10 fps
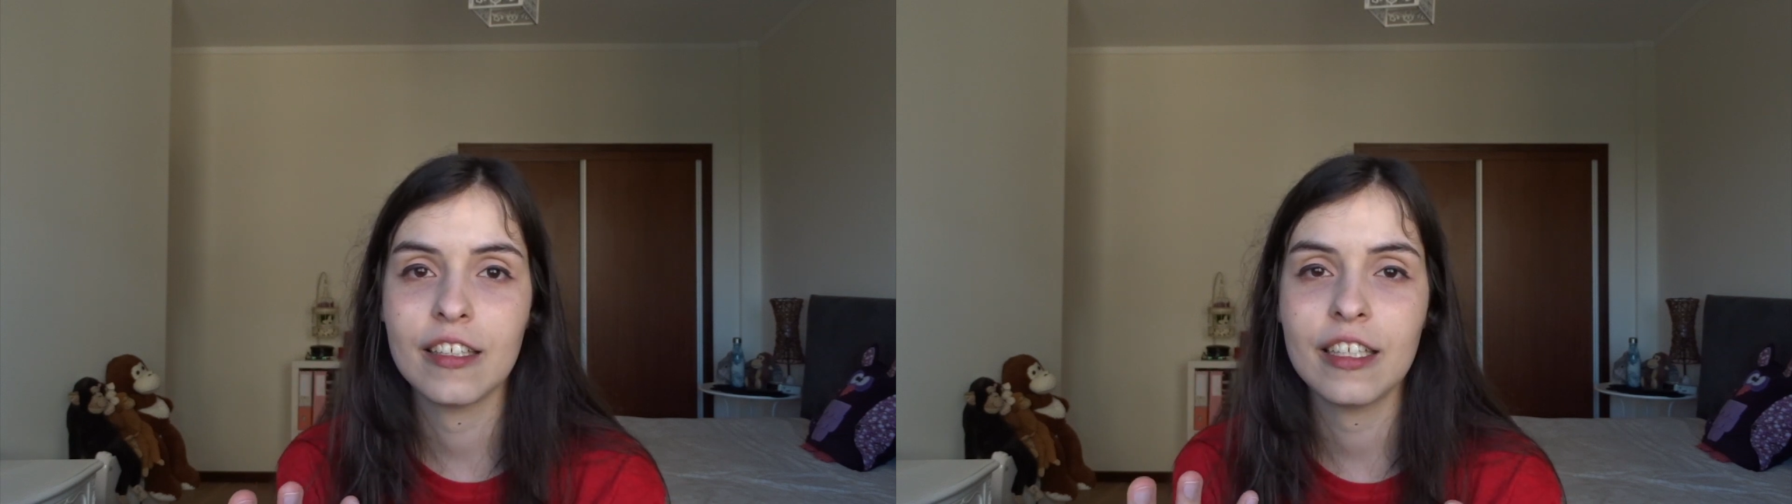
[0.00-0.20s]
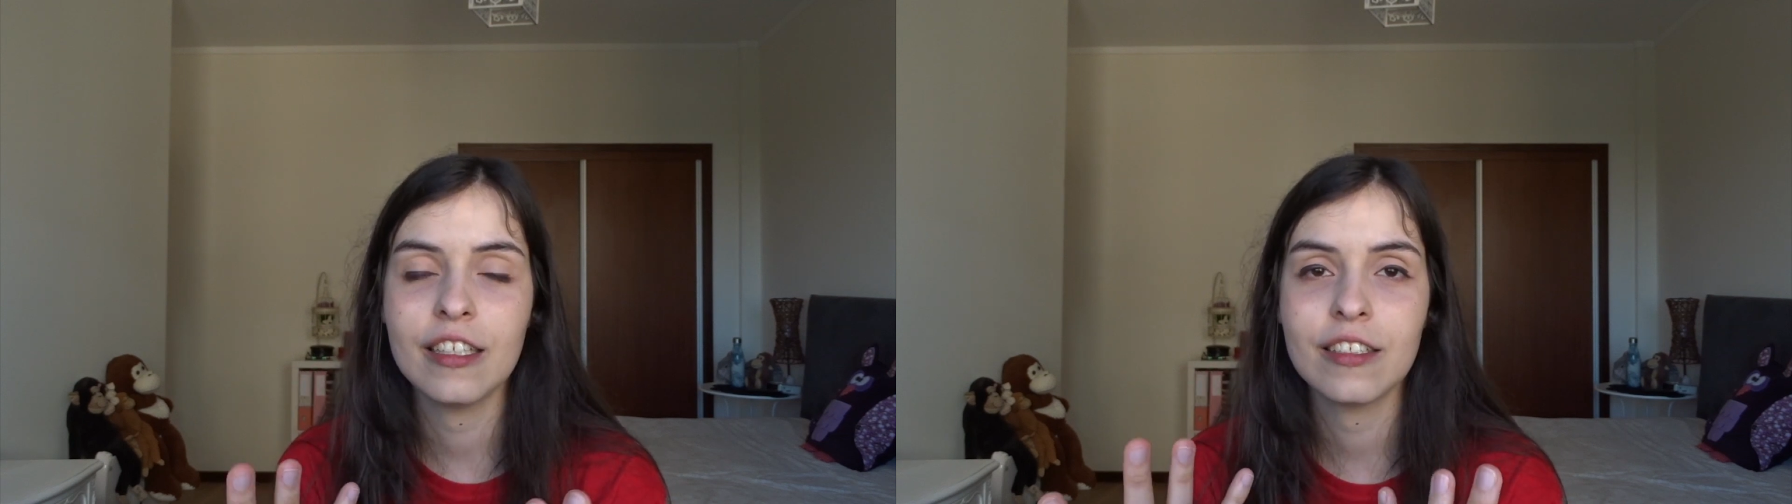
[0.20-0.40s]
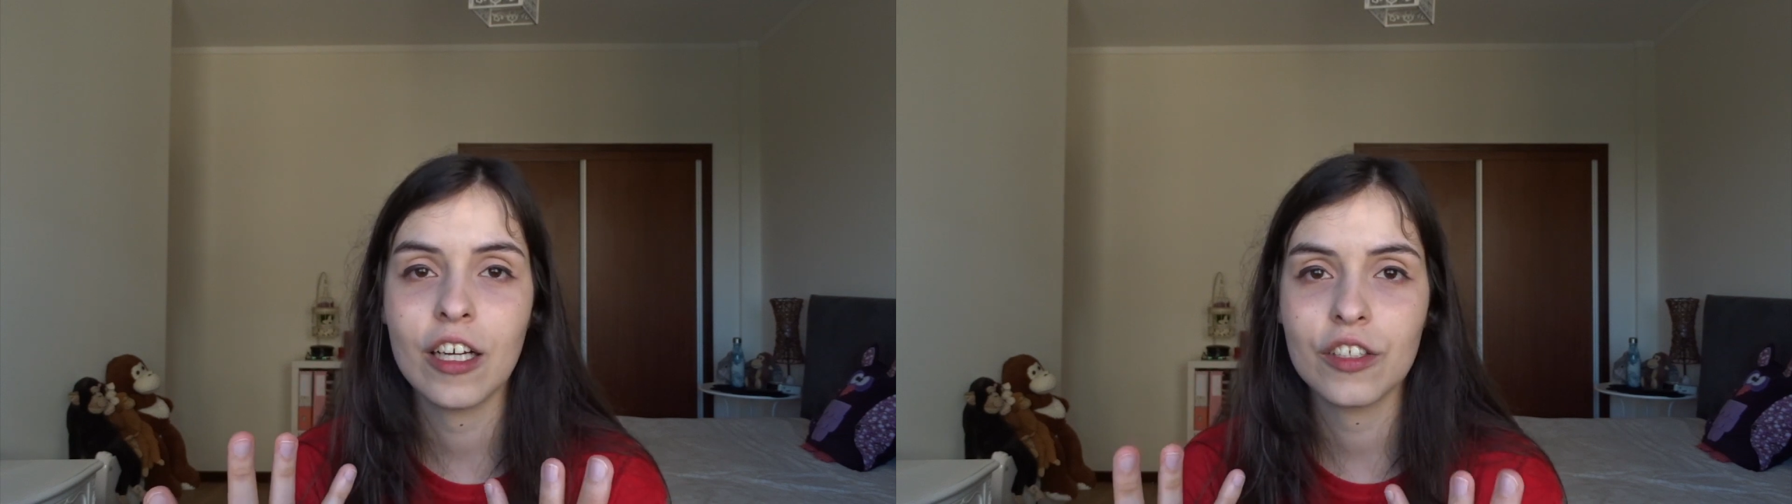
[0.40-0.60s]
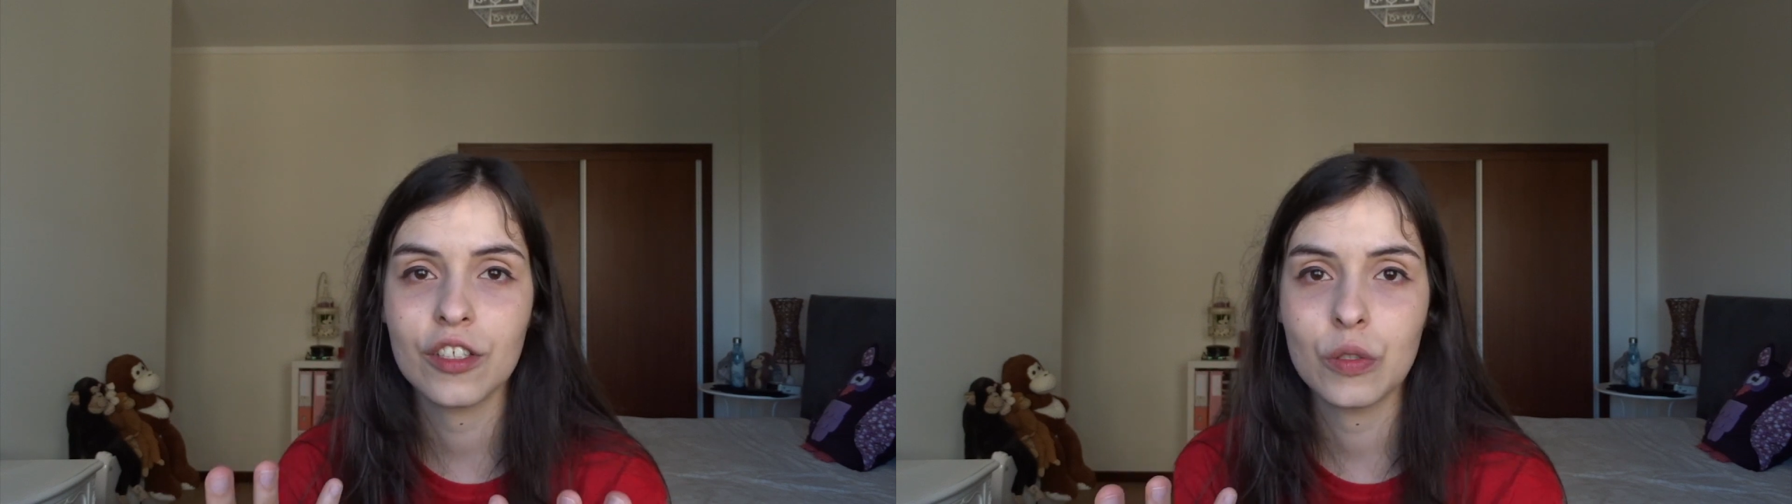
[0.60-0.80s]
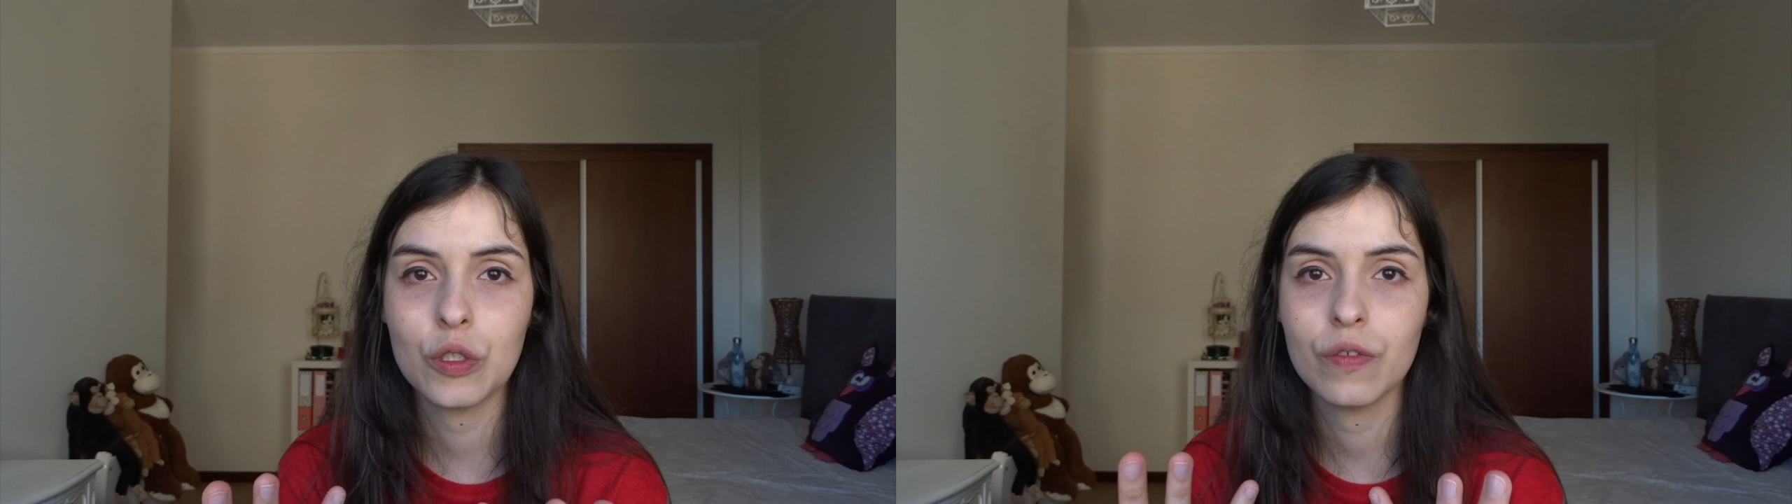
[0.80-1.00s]
and it's not a
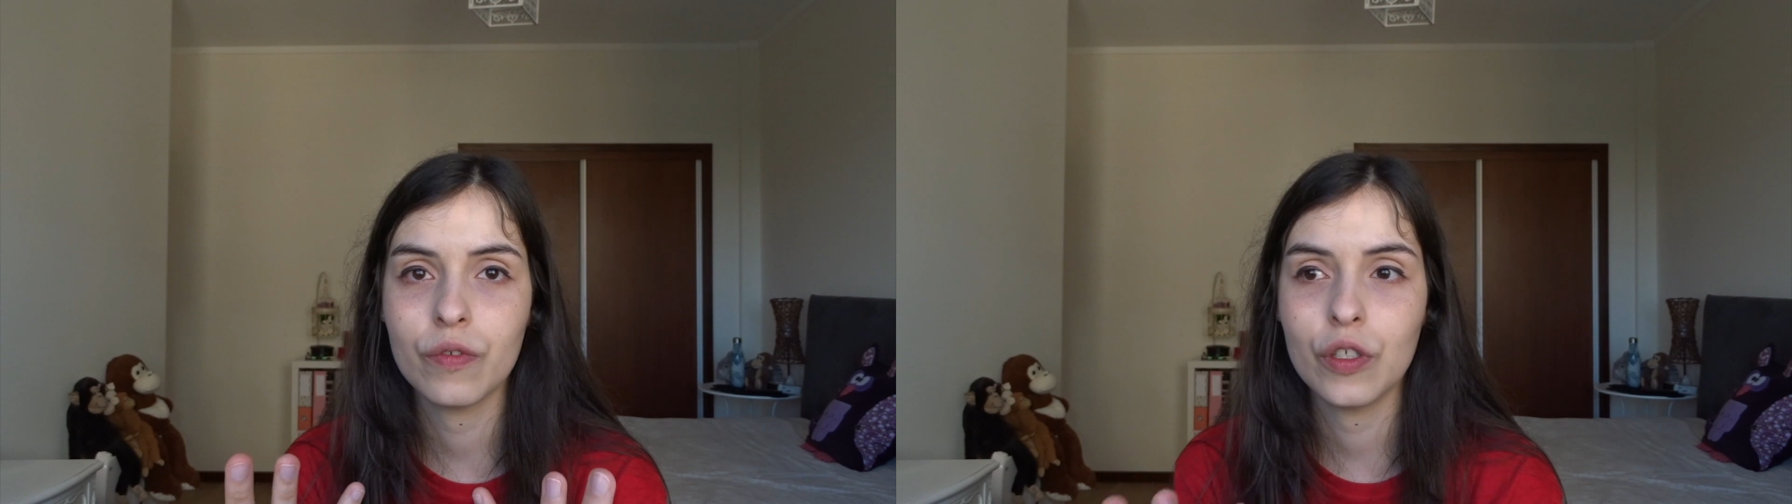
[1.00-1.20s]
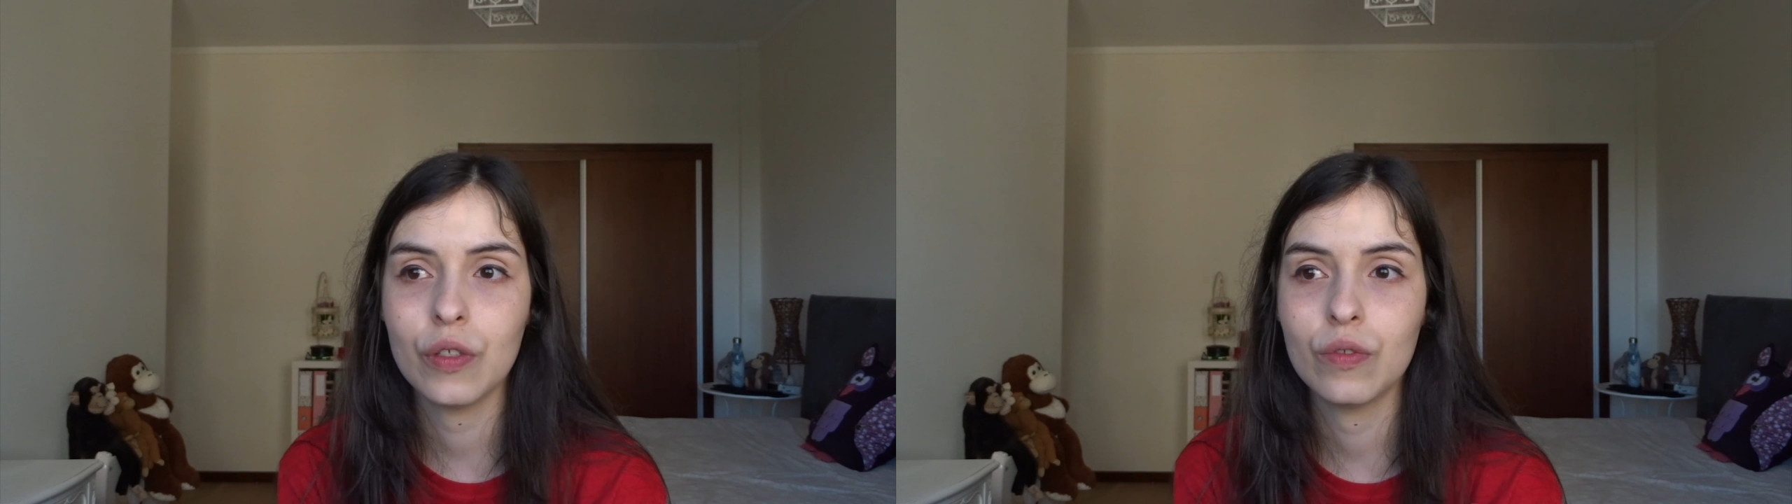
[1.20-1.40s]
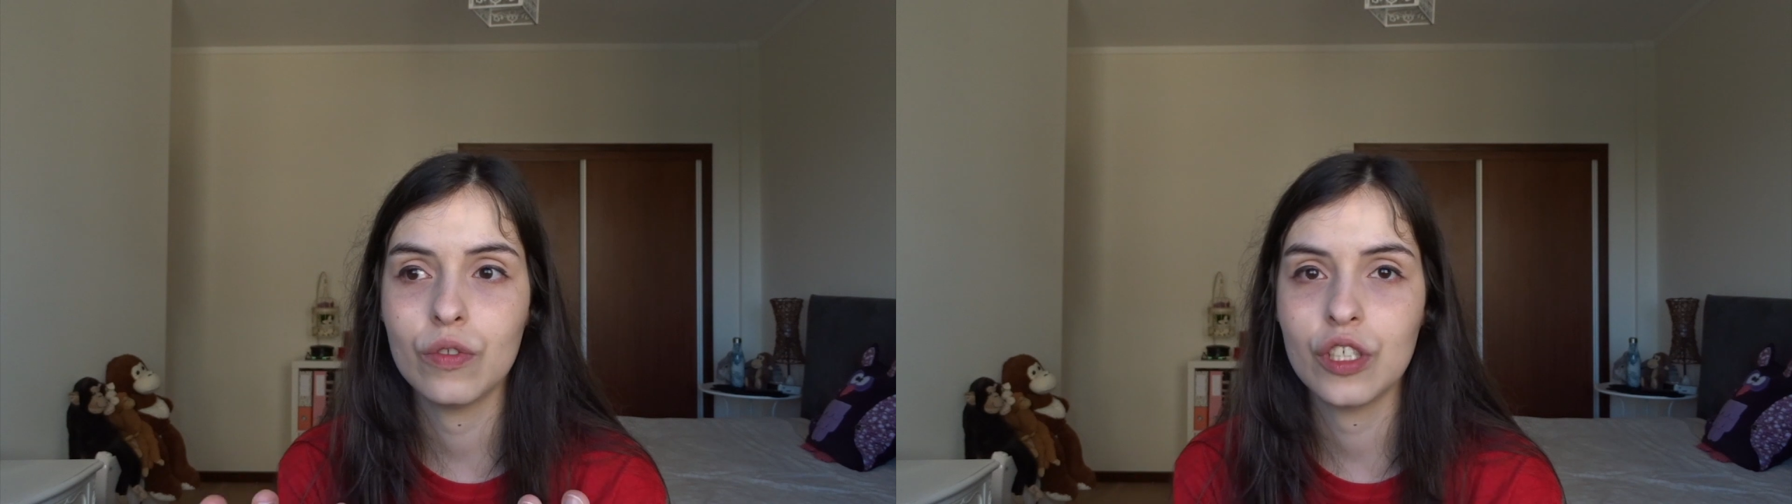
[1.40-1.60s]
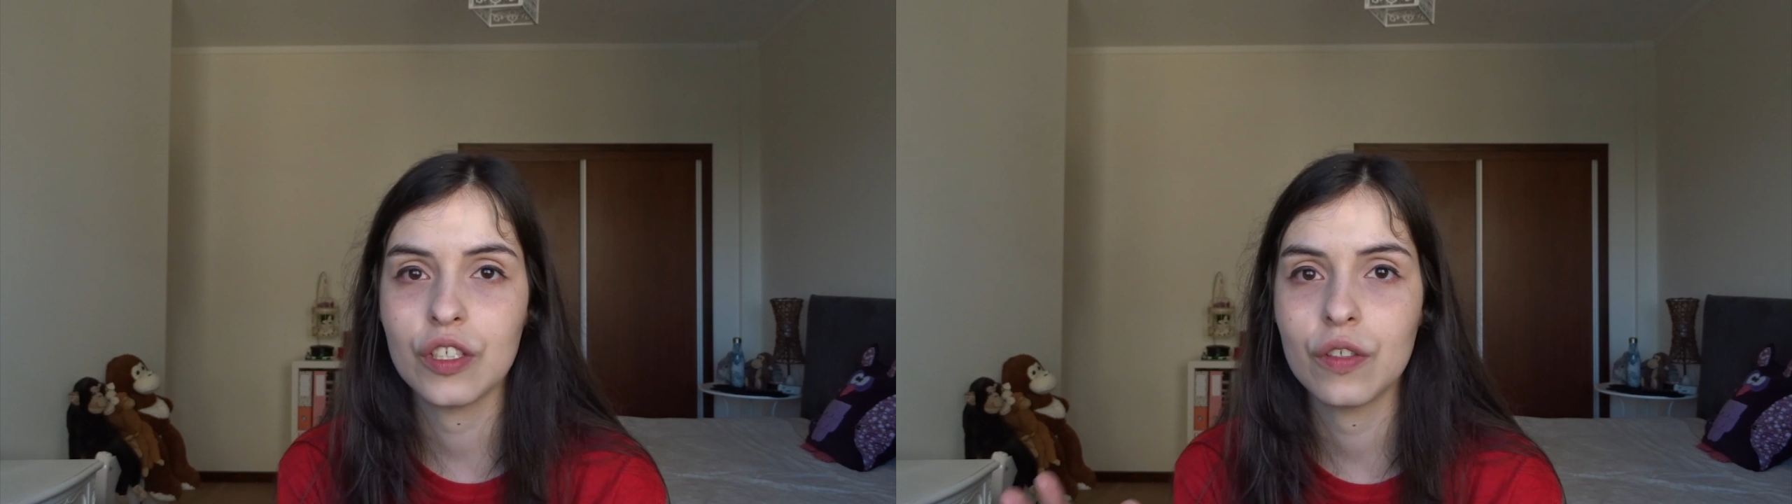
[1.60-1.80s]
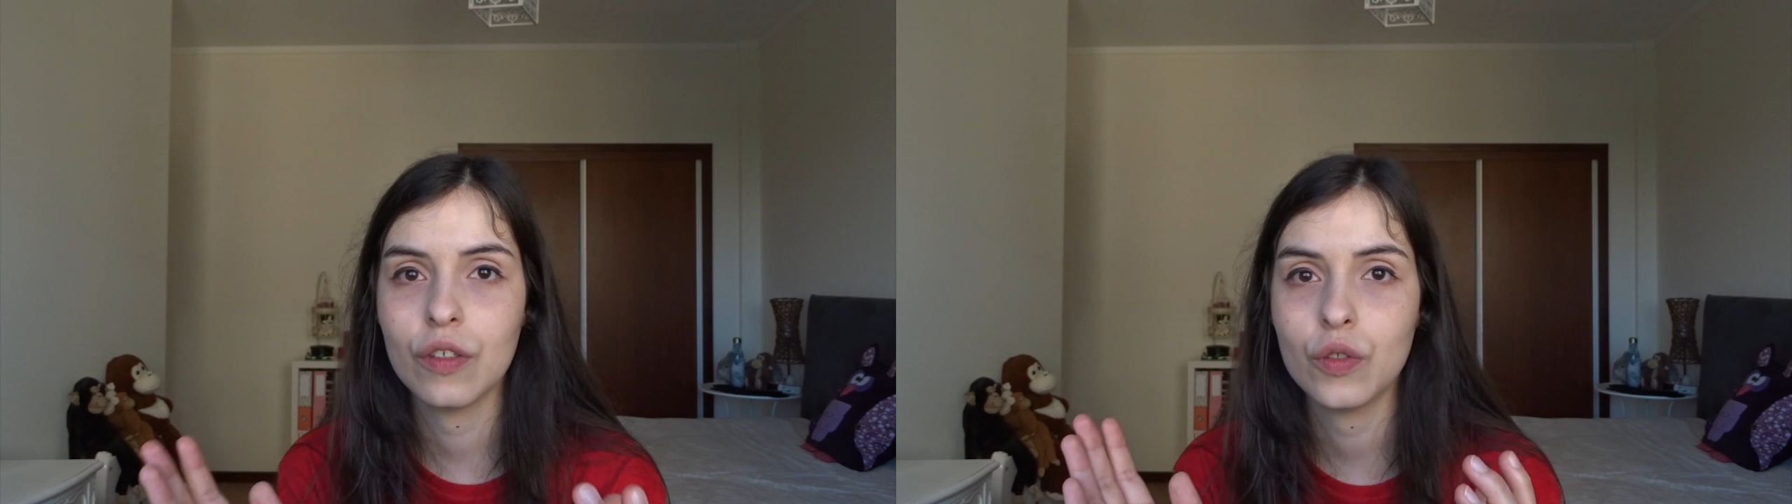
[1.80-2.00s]
solution for you to just